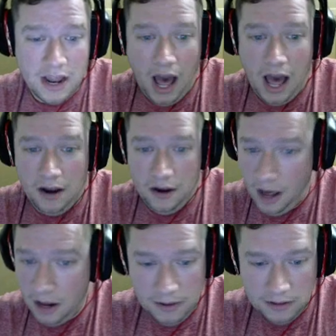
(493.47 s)

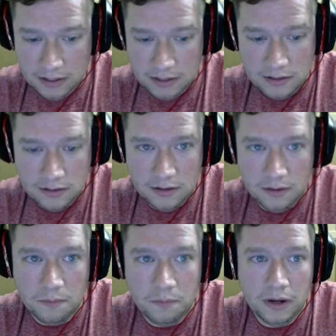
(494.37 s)
Not about this,
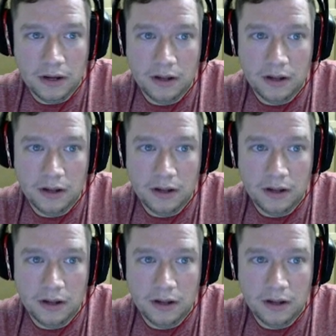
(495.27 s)
but